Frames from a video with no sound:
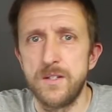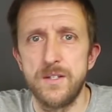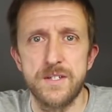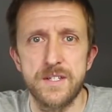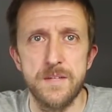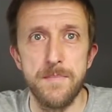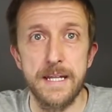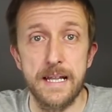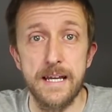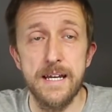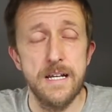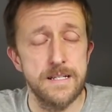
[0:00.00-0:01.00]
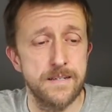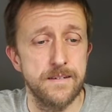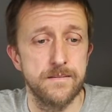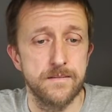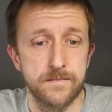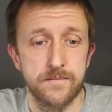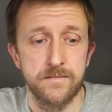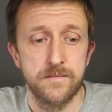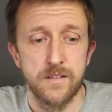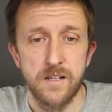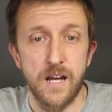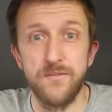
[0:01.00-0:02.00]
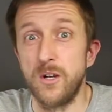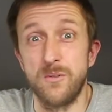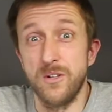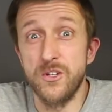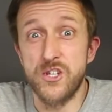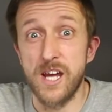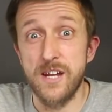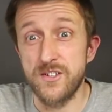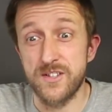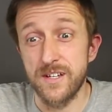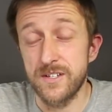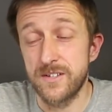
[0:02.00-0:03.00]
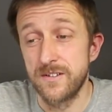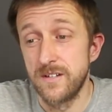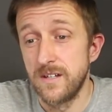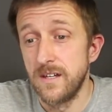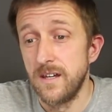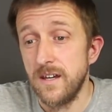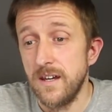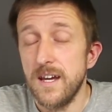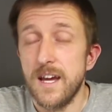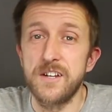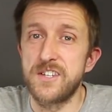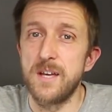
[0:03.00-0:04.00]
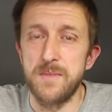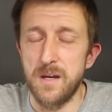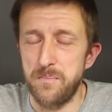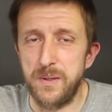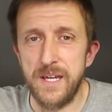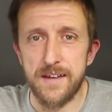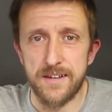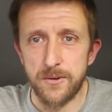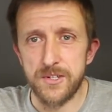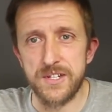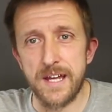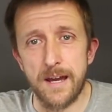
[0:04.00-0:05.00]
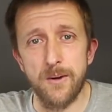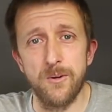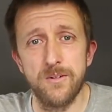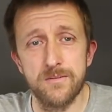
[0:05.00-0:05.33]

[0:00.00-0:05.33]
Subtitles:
It's the middle 8. I've not really changed this, except that piano is now